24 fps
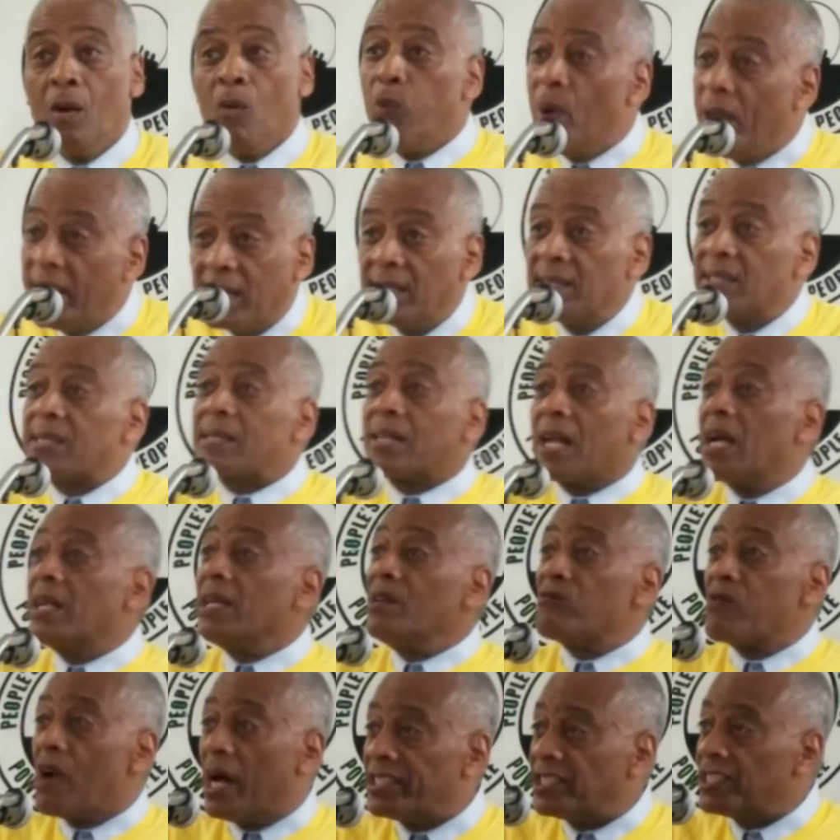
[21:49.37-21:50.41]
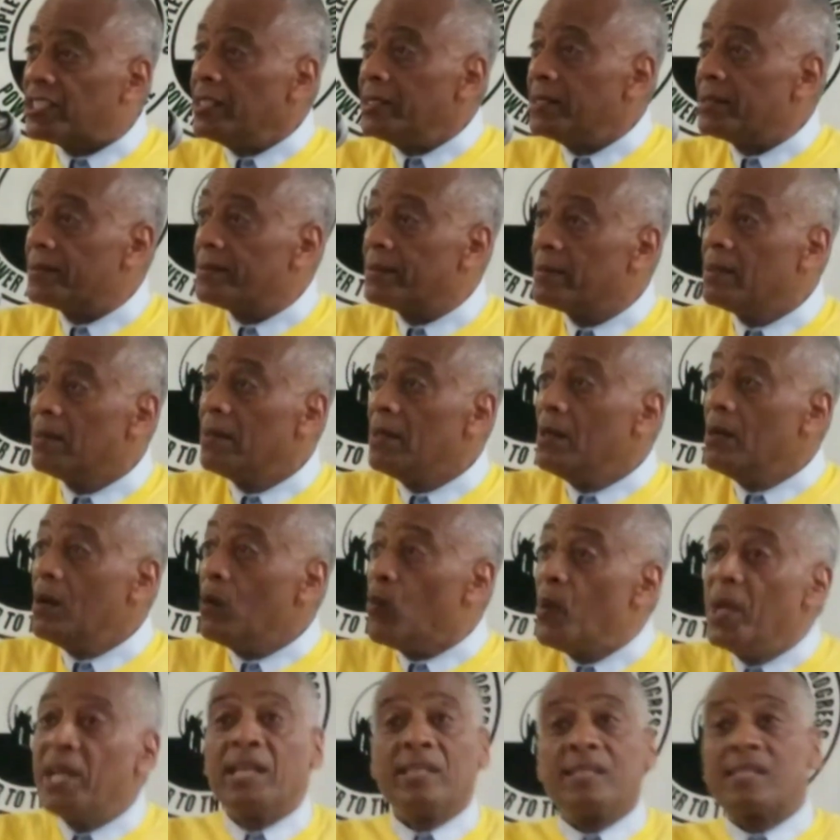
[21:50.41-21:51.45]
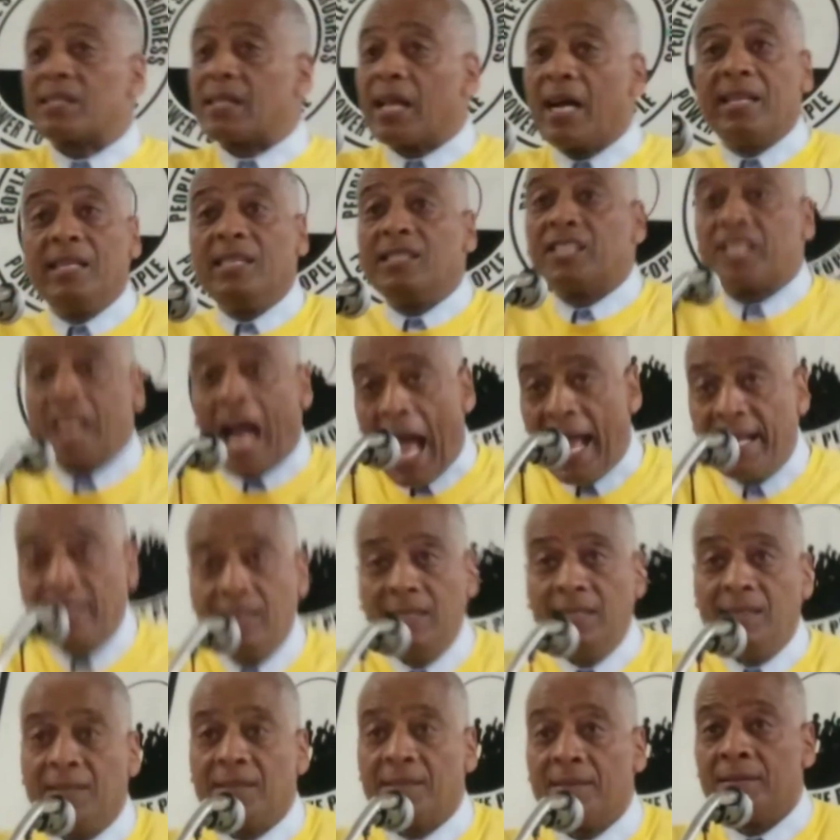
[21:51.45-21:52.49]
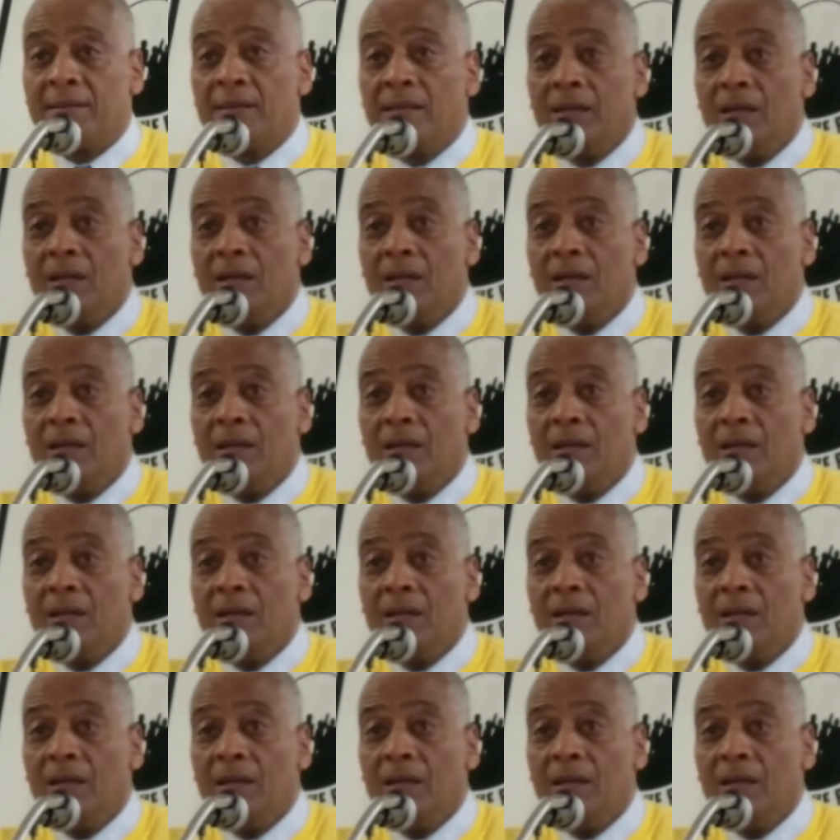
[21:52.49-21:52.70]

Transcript: We can study Russia. We can study China.